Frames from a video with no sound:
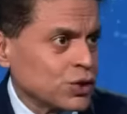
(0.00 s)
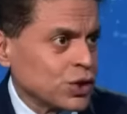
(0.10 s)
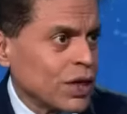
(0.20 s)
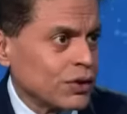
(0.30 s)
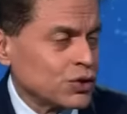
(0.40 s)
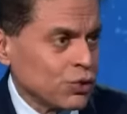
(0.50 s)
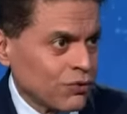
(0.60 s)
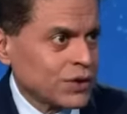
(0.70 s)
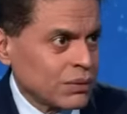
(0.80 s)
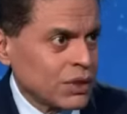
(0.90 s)
the Chinese, who have
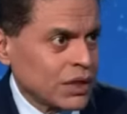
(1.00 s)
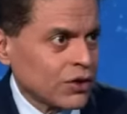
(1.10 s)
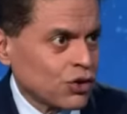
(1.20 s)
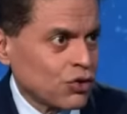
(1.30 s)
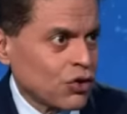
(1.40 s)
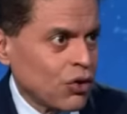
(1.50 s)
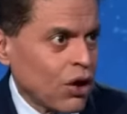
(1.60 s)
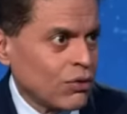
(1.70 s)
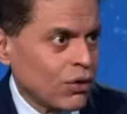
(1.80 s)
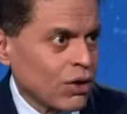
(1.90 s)
ten tended to
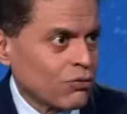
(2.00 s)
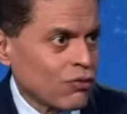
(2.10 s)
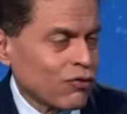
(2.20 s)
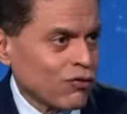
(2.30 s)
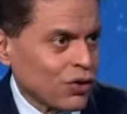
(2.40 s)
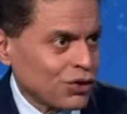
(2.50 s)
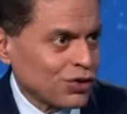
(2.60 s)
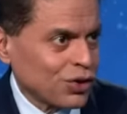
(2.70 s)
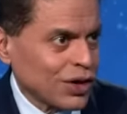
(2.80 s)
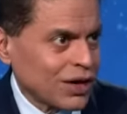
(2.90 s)
not, not refer to
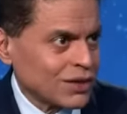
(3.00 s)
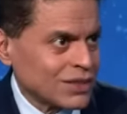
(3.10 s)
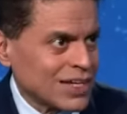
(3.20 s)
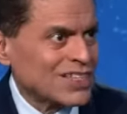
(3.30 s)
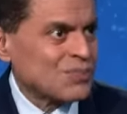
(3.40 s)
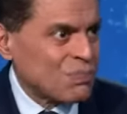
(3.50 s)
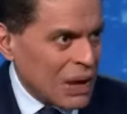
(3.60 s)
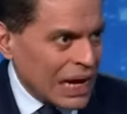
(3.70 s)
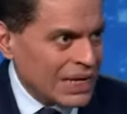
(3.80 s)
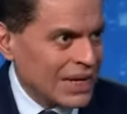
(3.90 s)
the United States
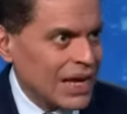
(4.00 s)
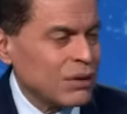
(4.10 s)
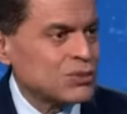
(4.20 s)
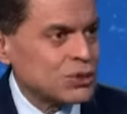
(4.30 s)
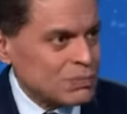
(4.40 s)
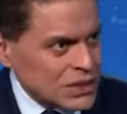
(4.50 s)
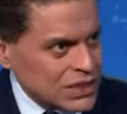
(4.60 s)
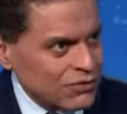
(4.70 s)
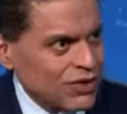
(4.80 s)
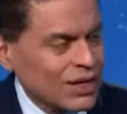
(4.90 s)
by name
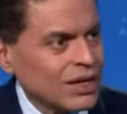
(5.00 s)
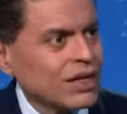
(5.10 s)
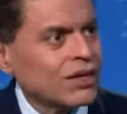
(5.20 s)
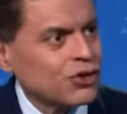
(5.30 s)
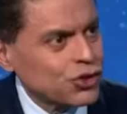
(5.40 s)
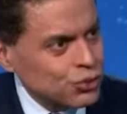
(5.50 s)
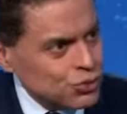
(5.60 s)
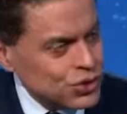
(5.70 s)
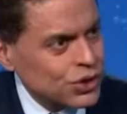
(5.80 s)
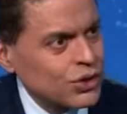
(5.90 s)
specifically,
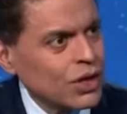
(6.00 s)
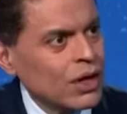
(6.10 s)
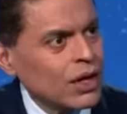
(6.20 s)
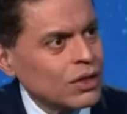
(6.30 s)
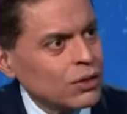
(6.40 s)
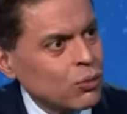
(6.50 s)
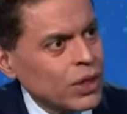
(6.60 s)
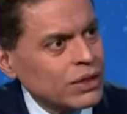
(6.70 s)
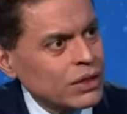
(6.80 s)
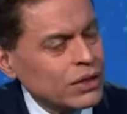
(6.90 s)
accuse it in the way
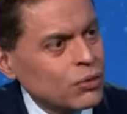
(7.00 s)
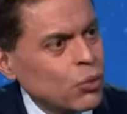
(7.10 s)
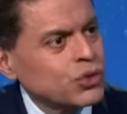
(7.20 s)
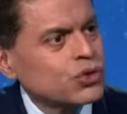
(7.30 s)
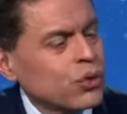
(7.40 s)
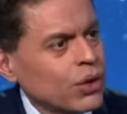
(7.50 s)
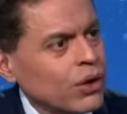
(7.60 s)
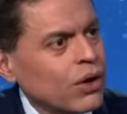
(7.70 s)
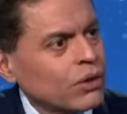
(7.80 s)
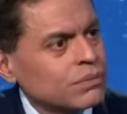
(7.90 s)
they did. What's going
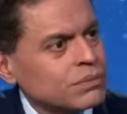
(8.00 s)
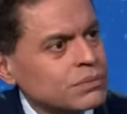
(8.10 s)
on?